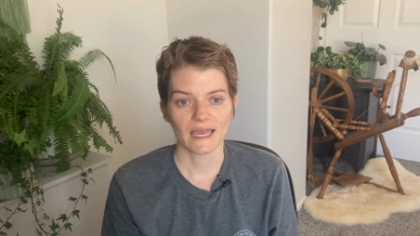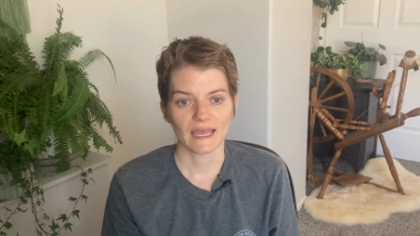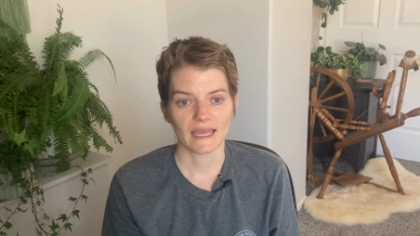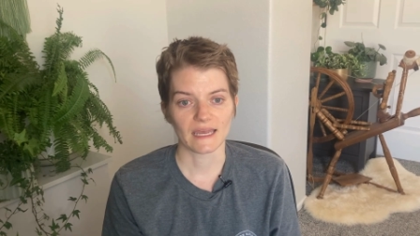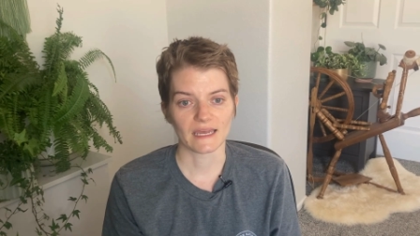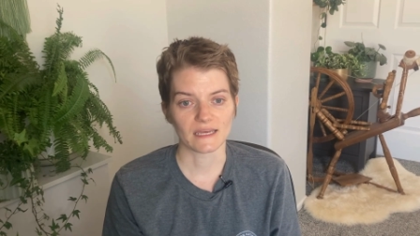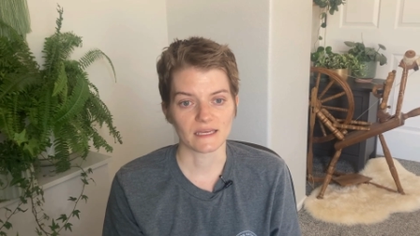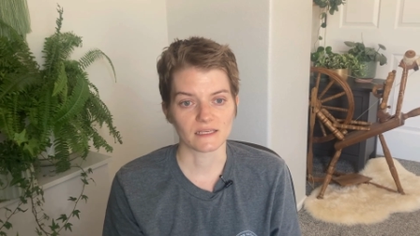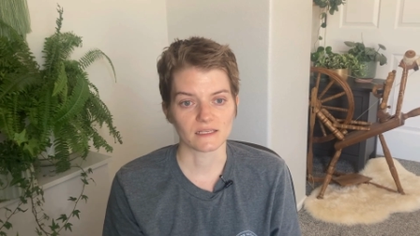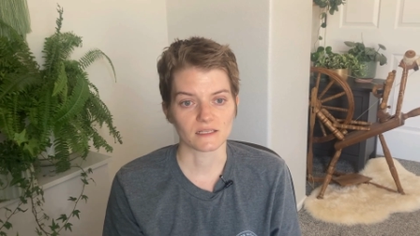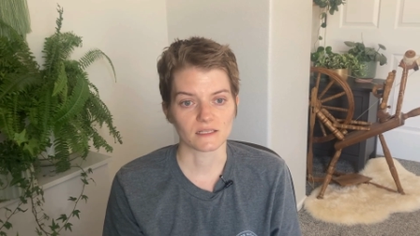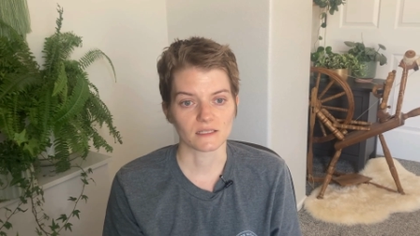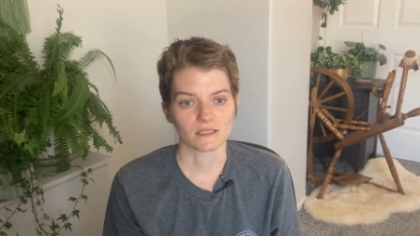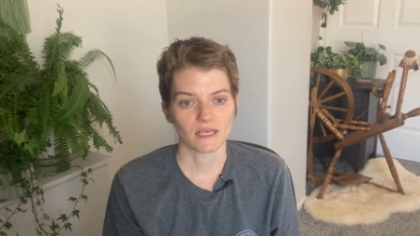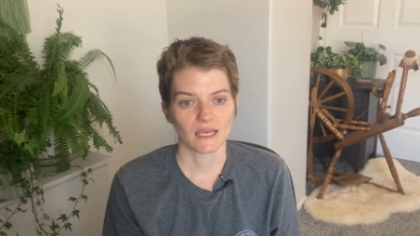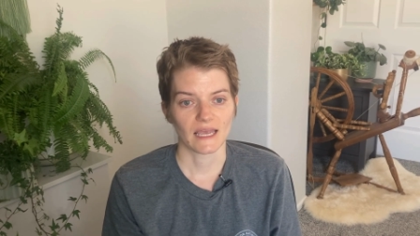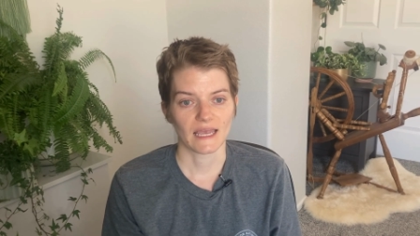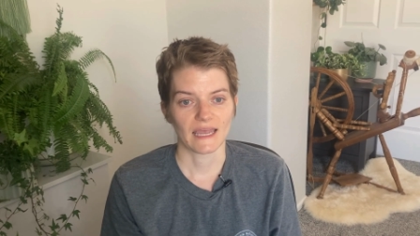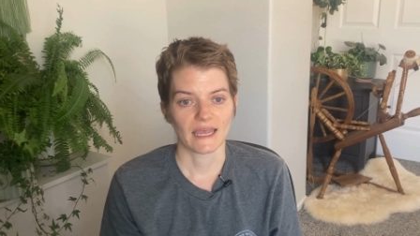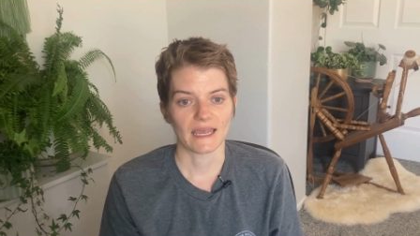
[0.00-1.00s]
is
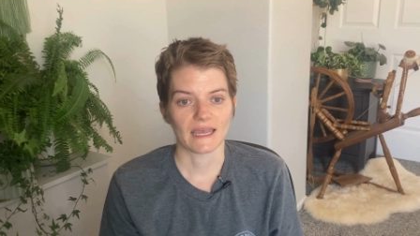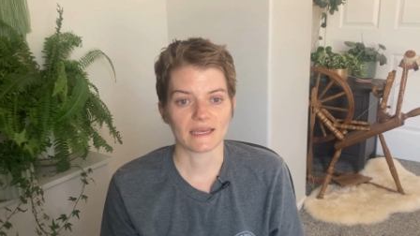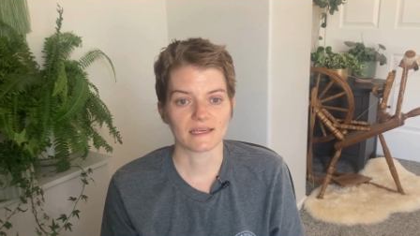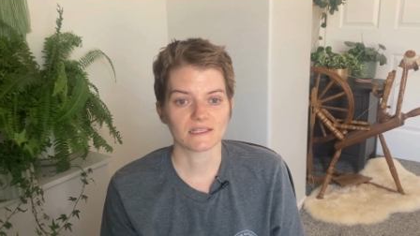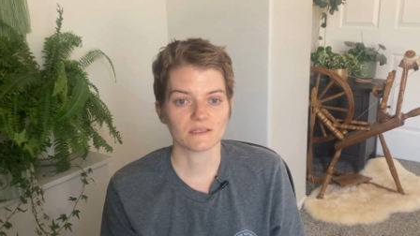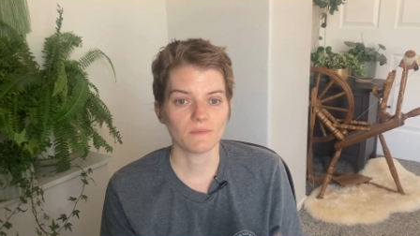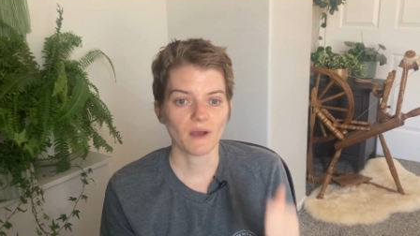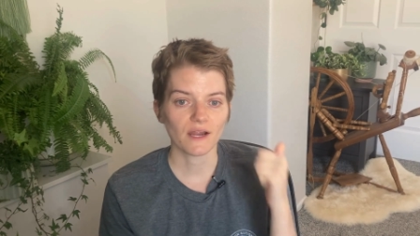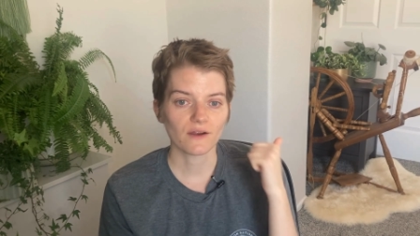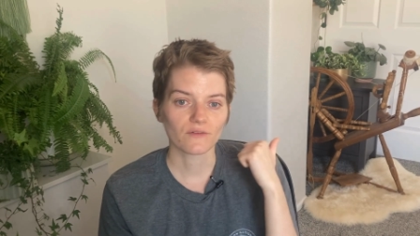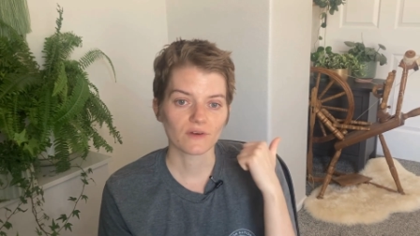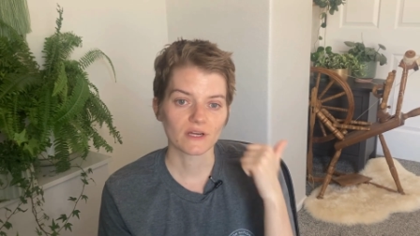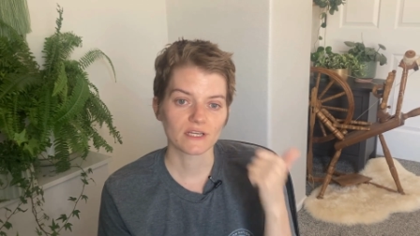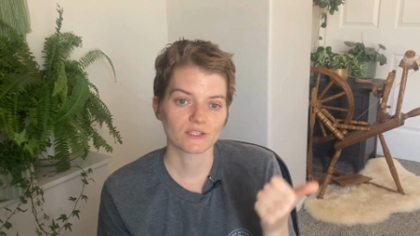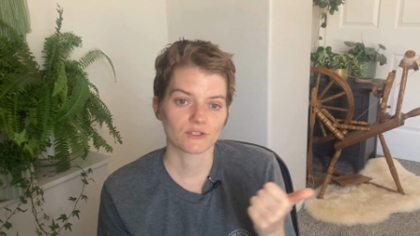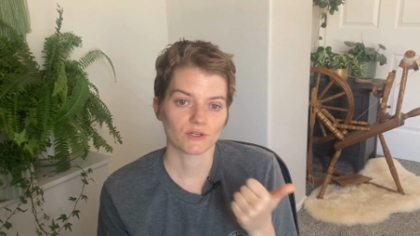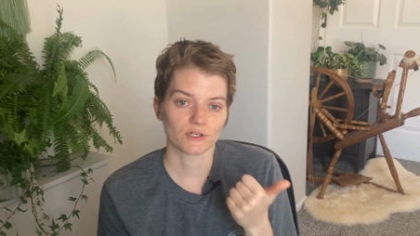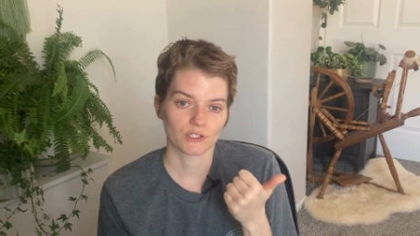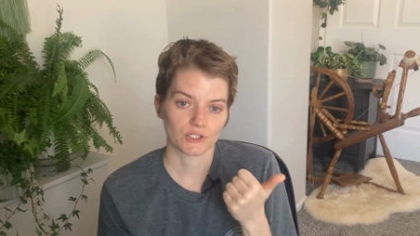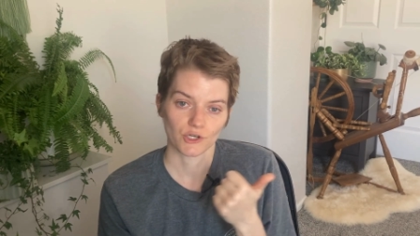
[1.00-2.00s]
my
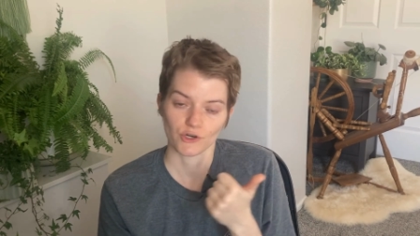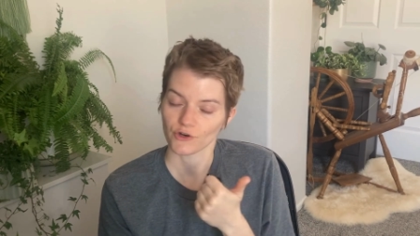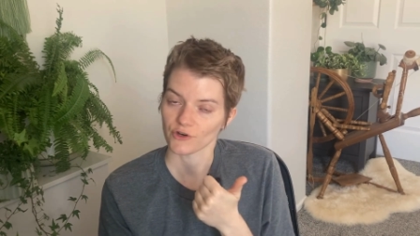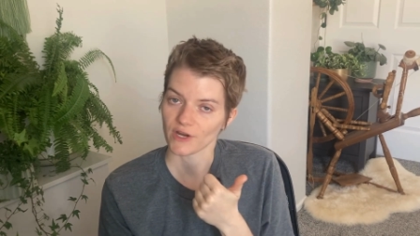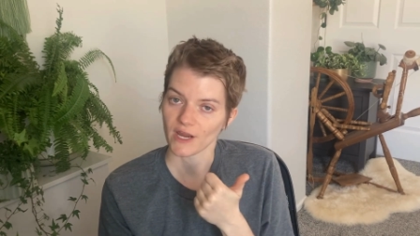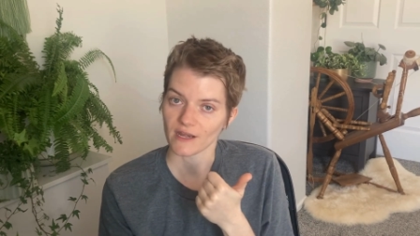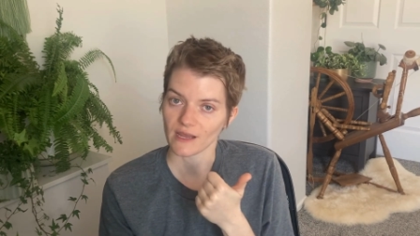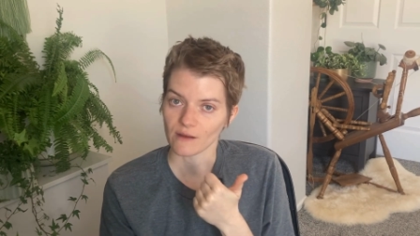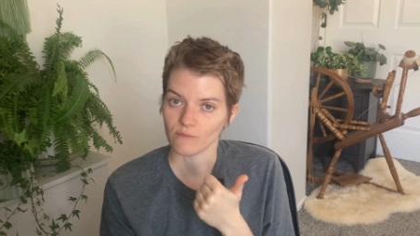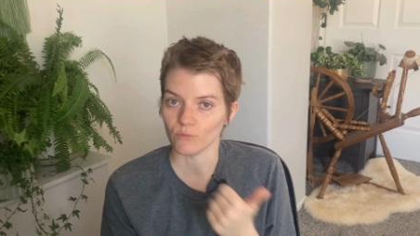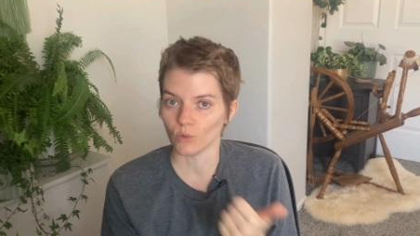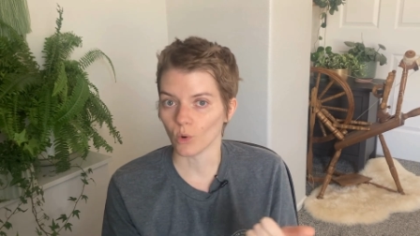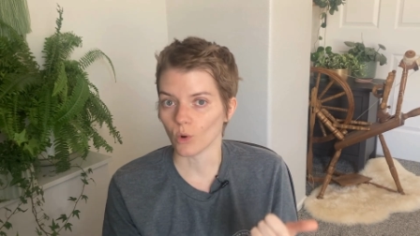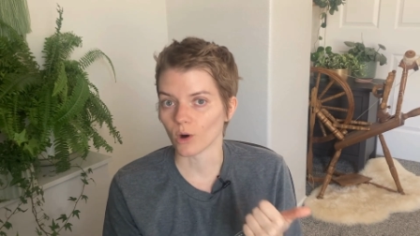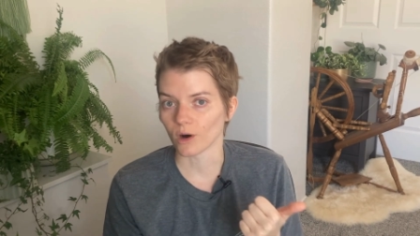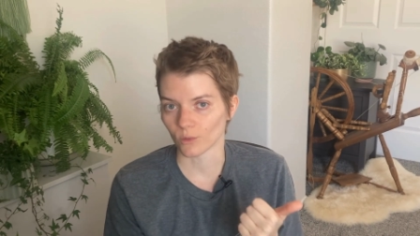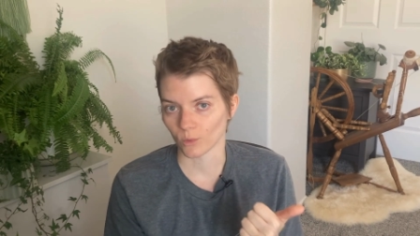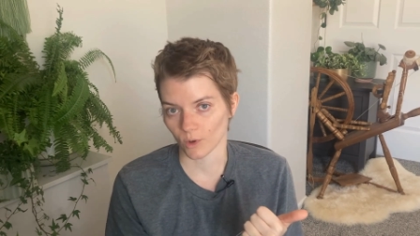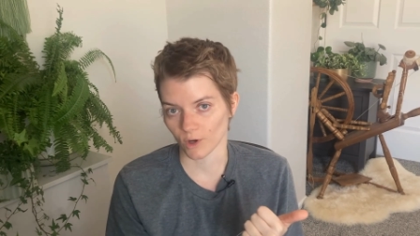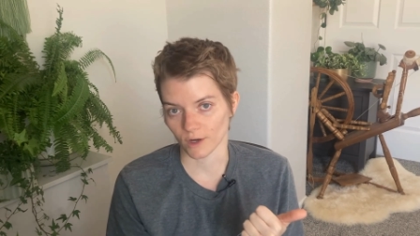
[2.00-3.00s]
research creating
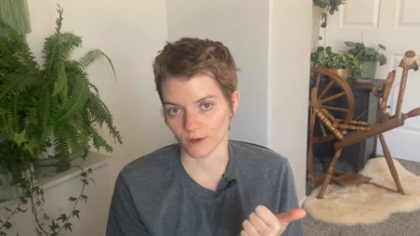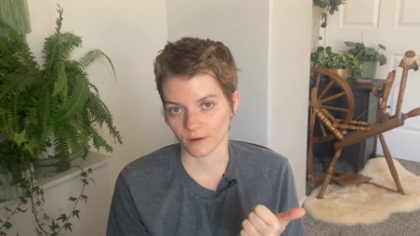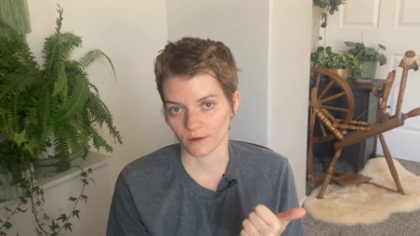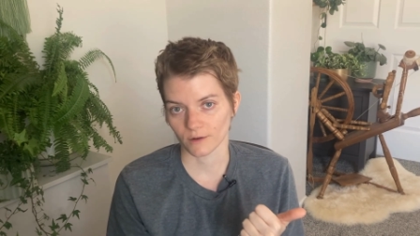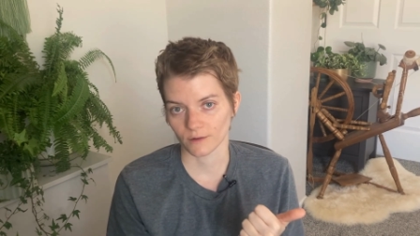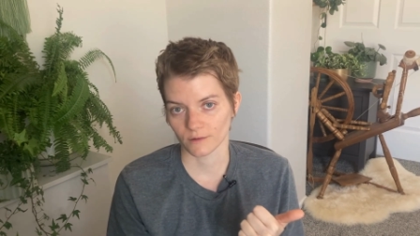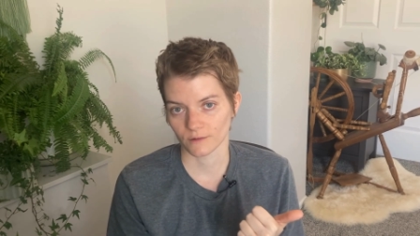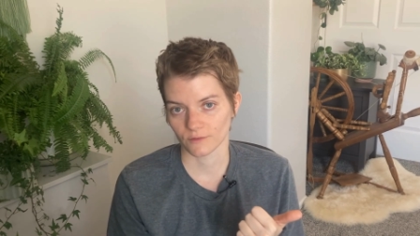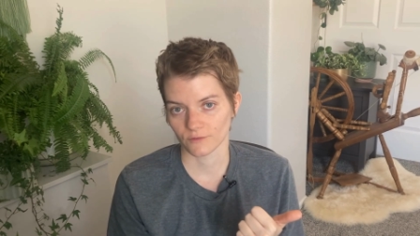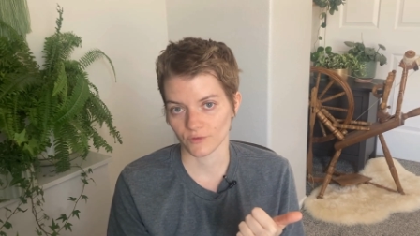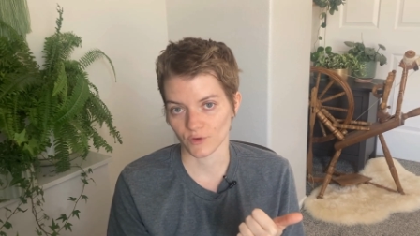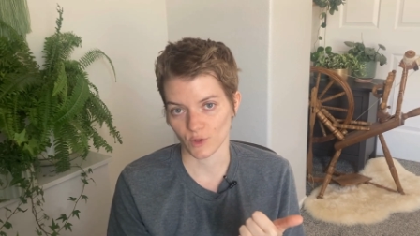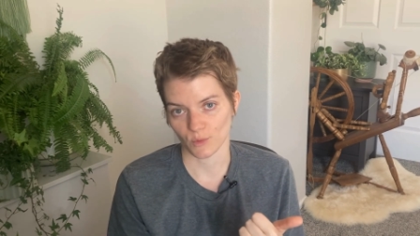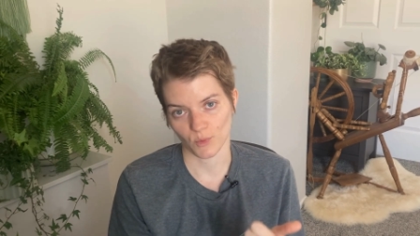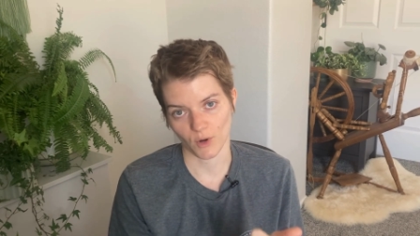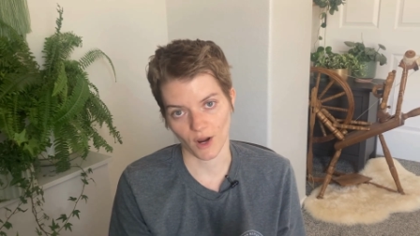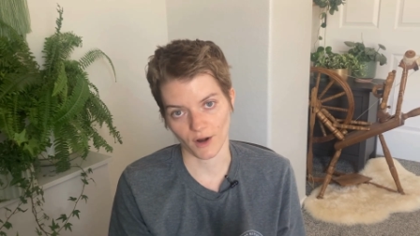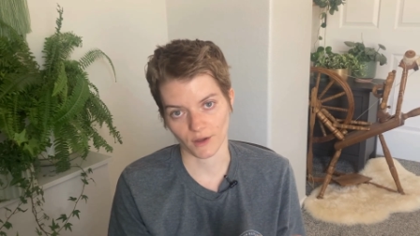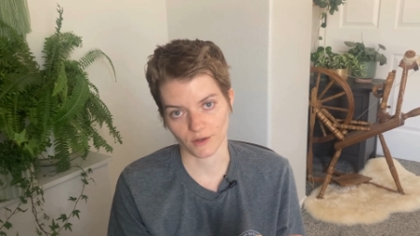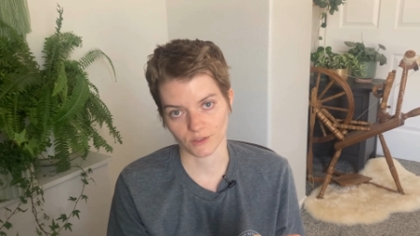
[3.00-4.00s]
more work for the
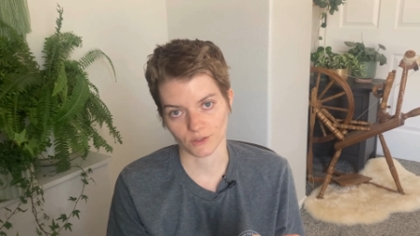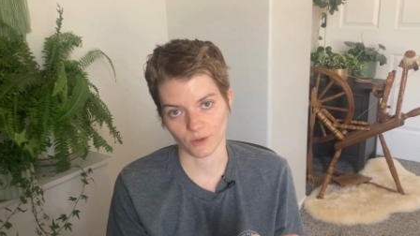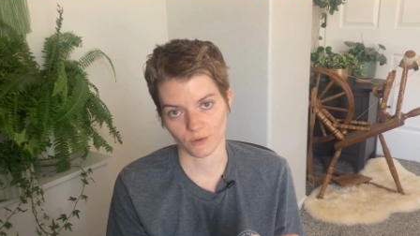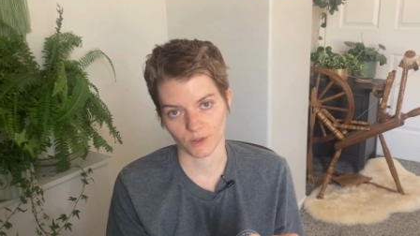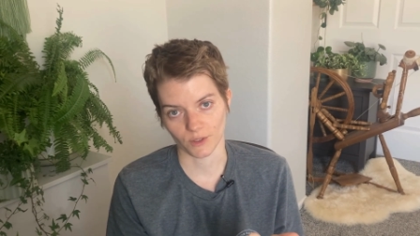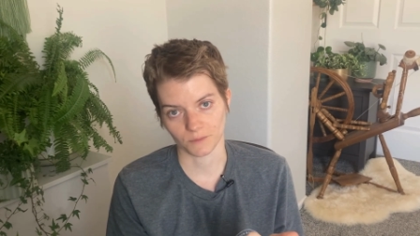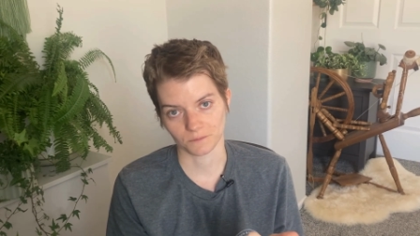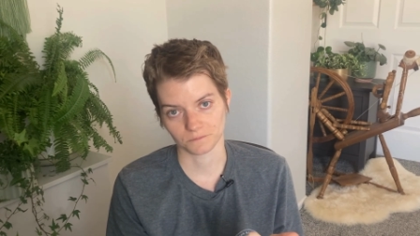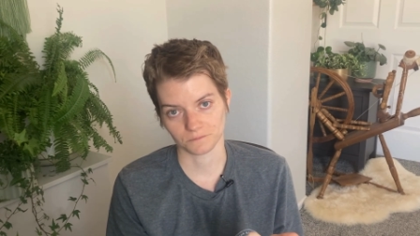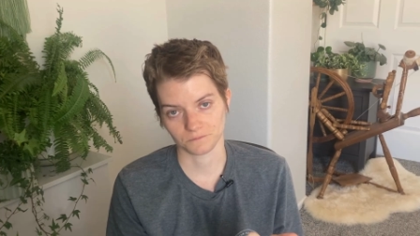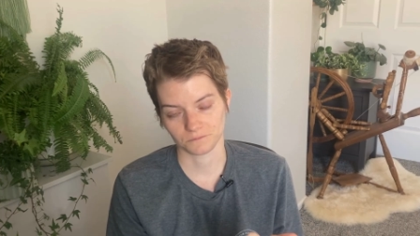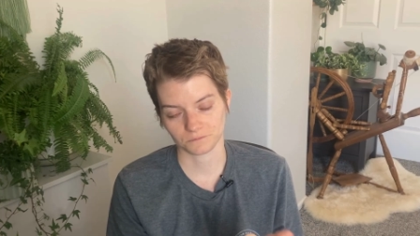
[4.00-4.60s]
product owner?